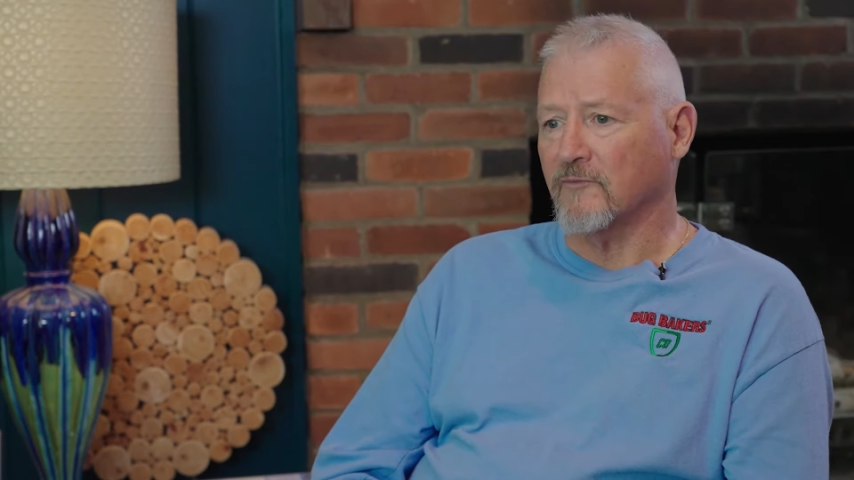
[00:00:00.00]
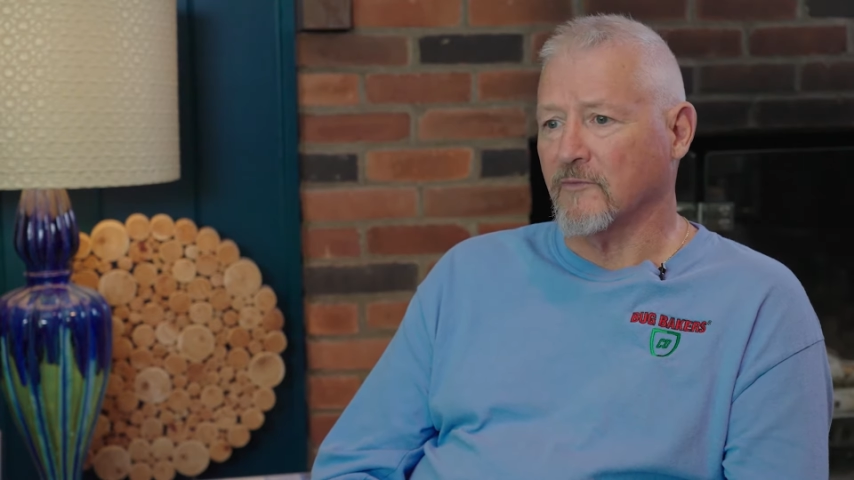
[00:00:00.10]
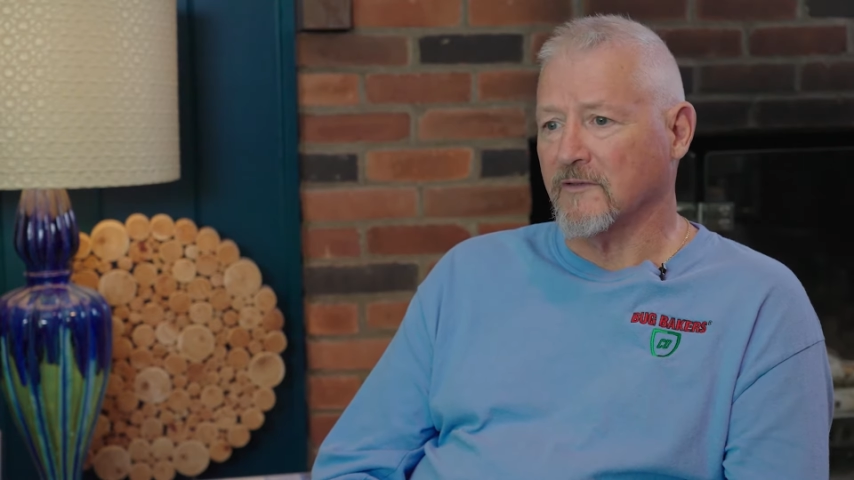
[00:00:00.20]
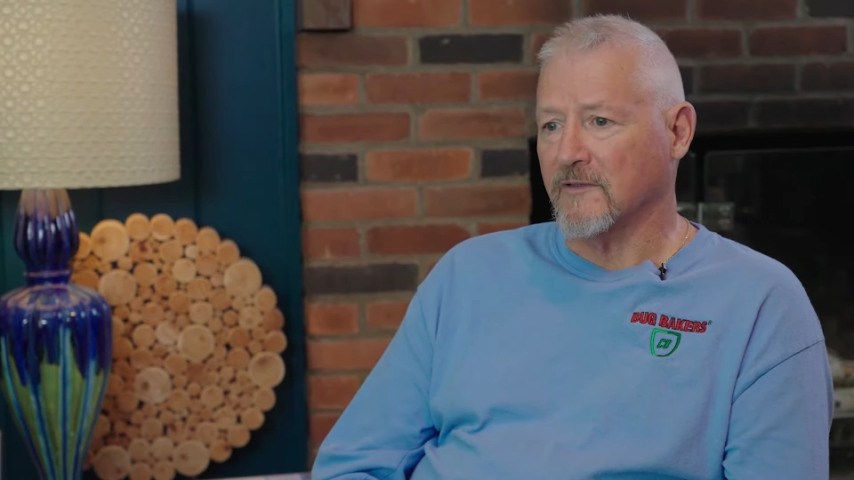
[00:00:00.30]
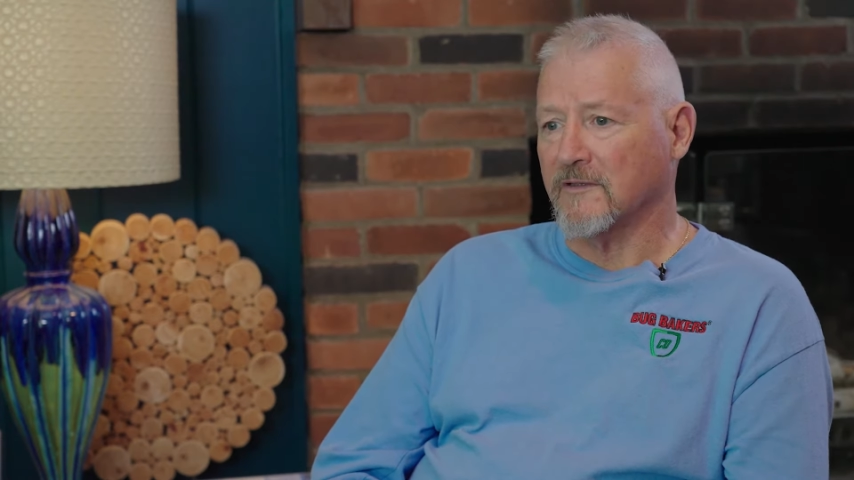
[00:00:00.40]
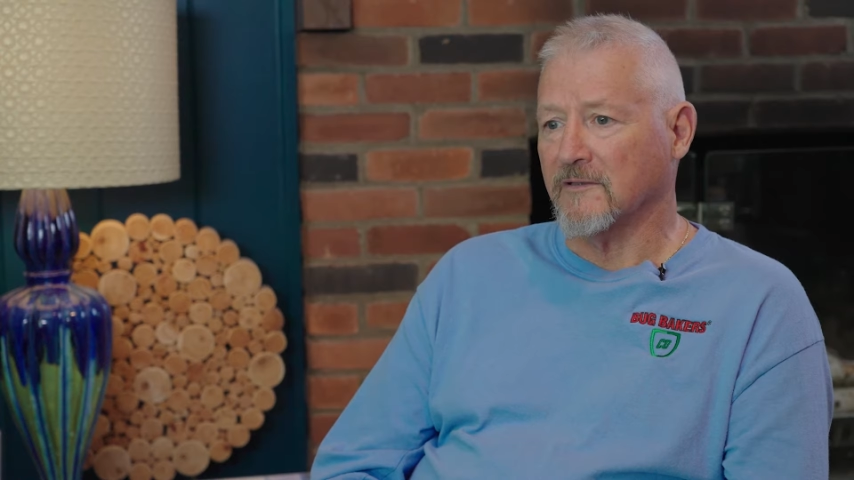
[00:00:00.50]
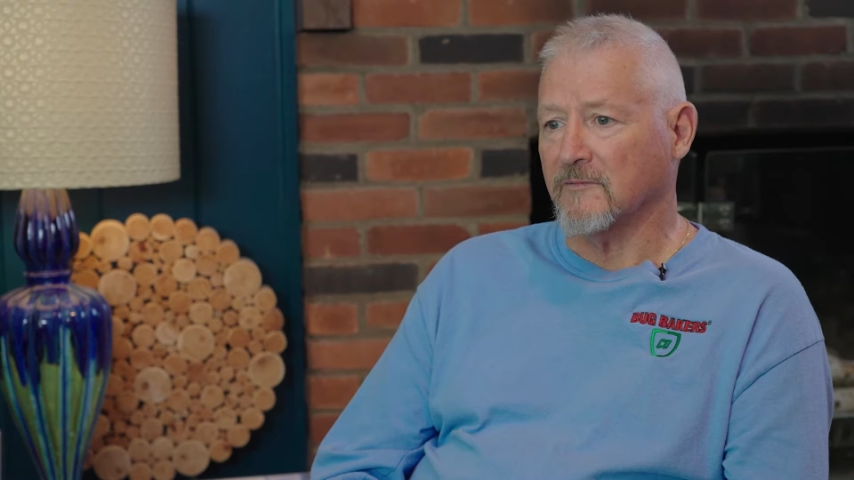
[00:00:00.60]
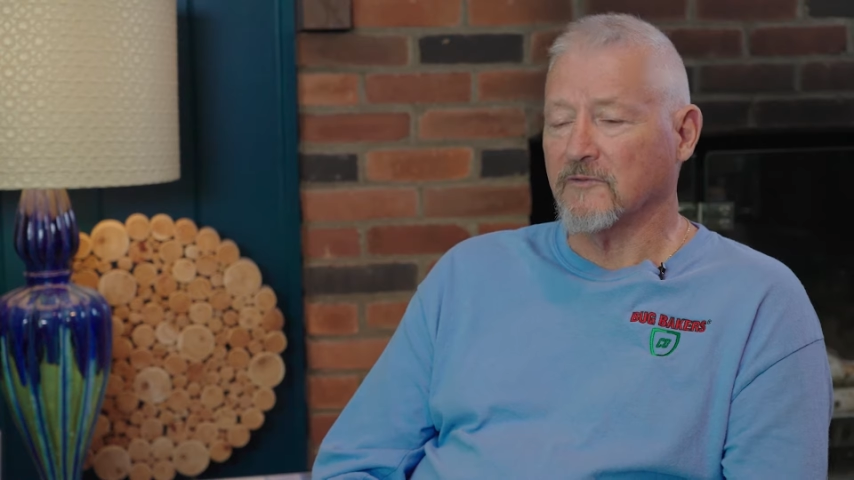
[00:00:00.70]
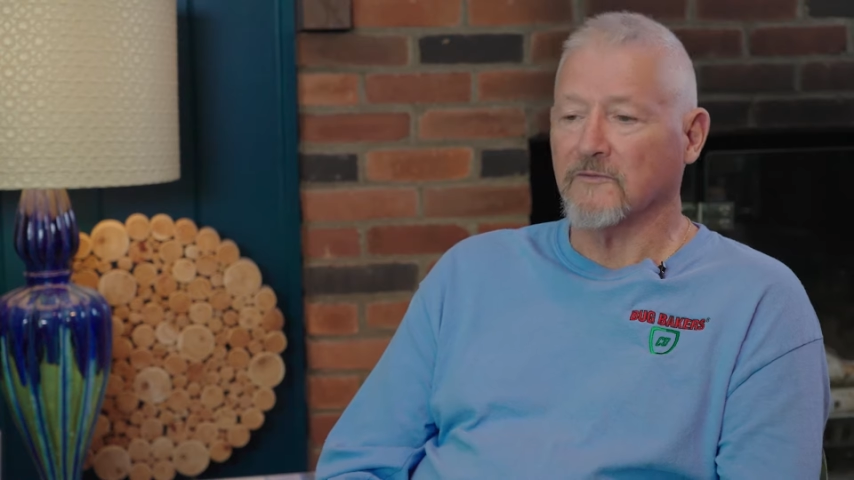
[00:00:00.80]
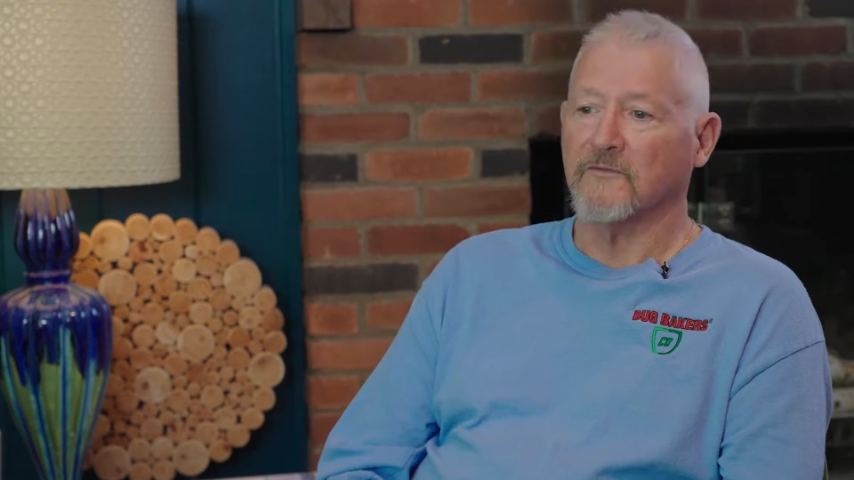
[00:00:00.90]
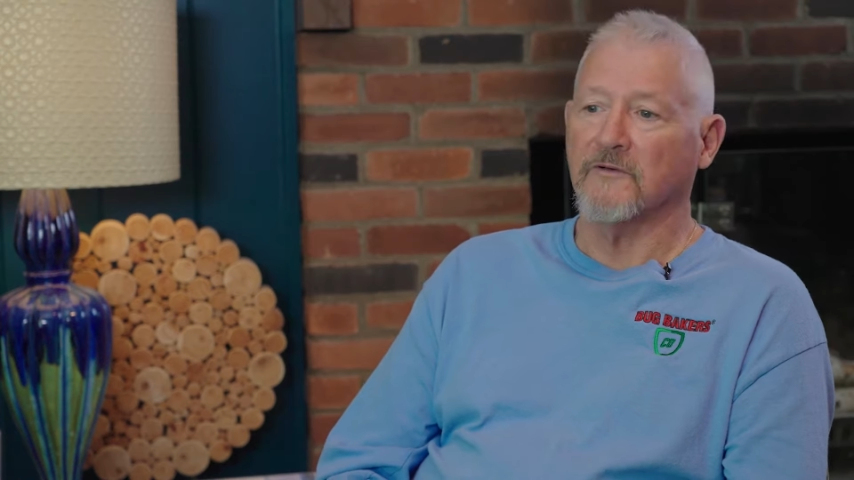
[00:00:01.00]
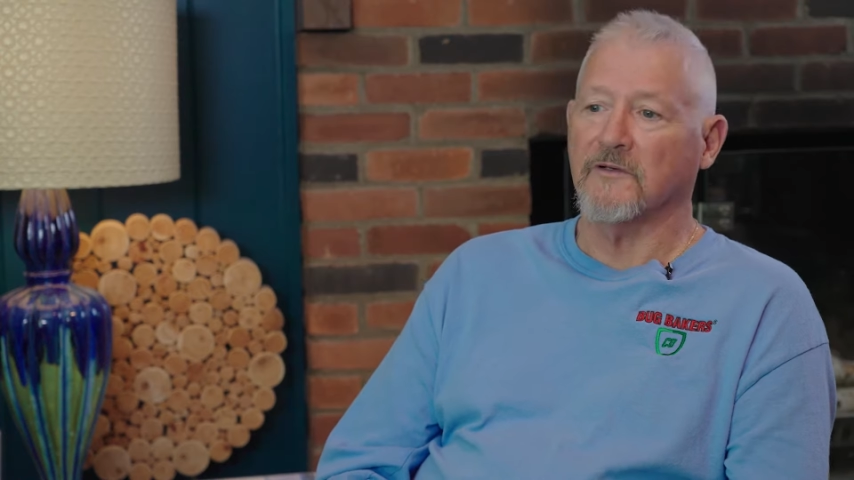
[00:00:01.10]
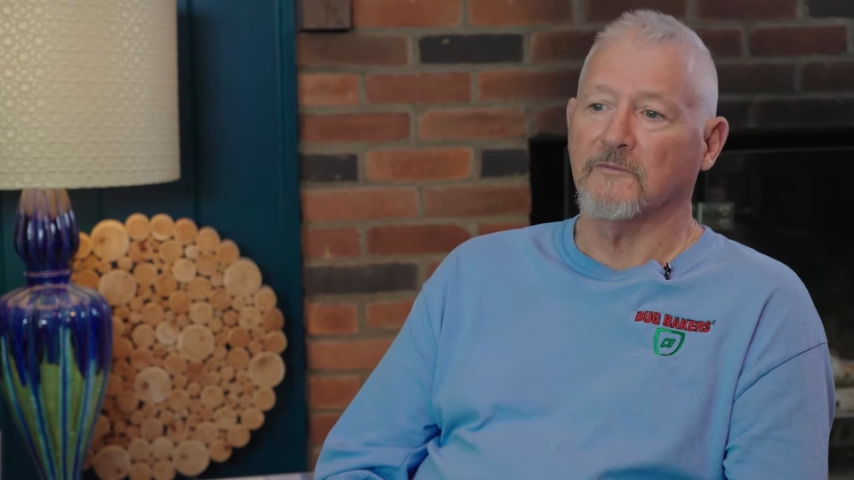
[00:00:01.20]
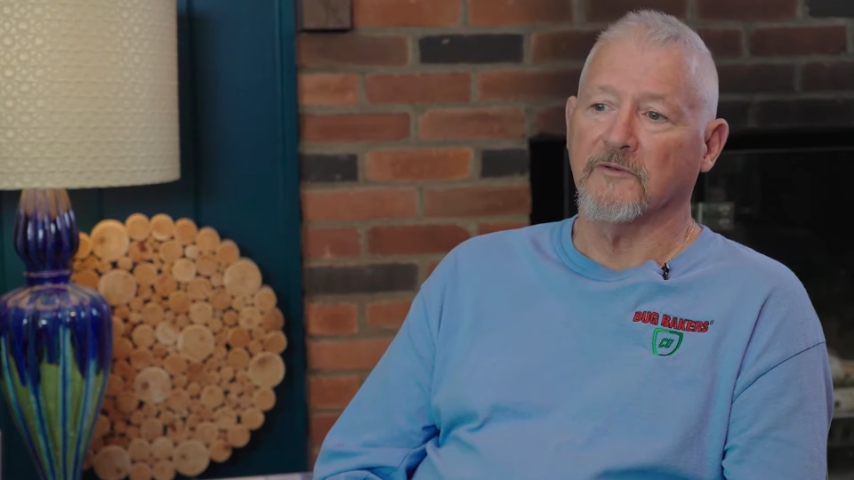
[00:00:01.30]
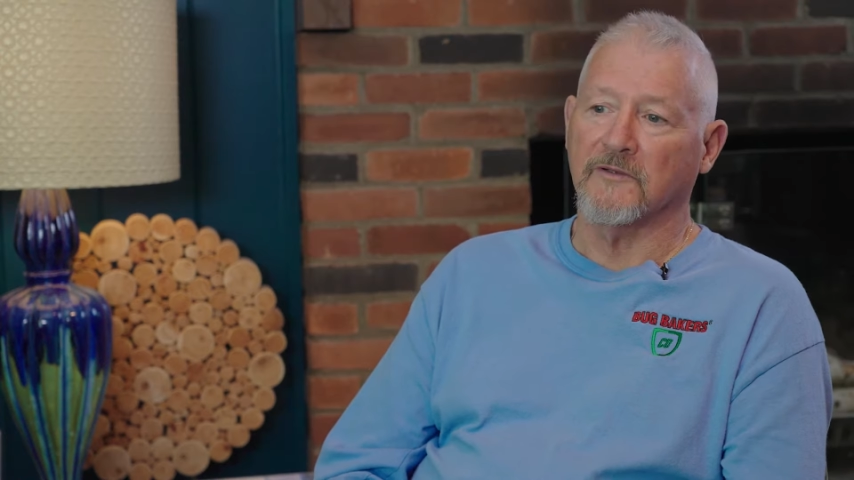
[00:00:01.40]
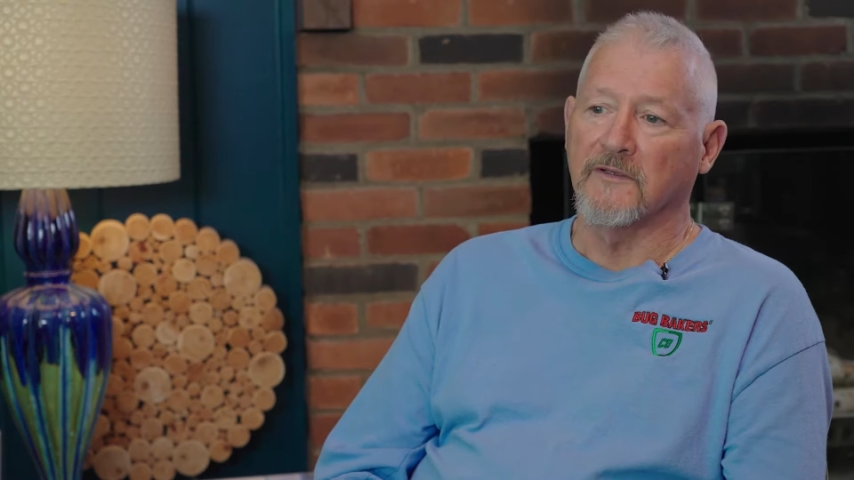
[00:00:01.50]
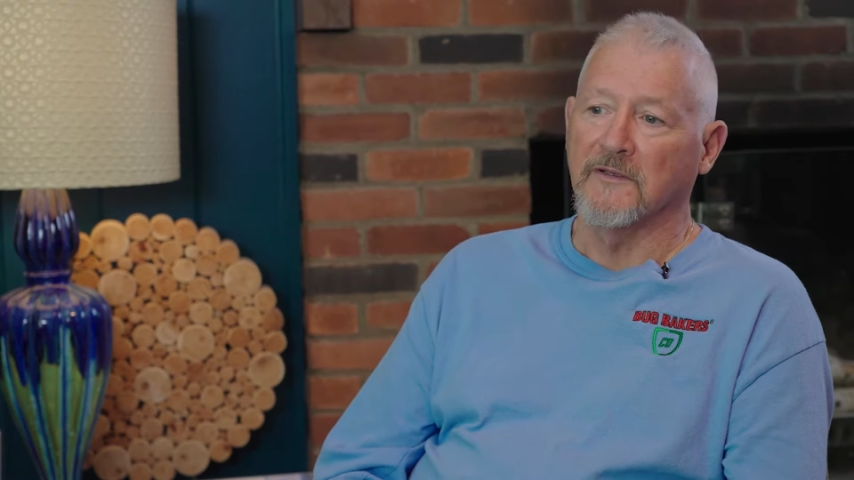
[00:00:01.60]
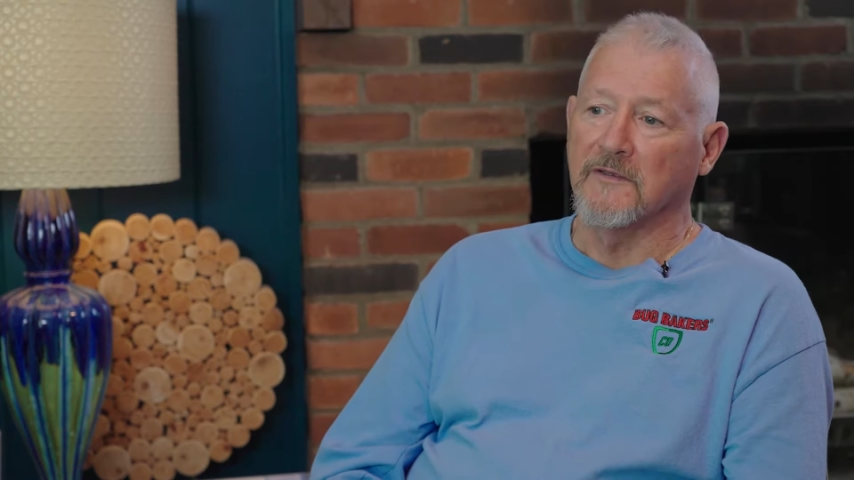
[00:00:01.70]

for than a chemical treatment.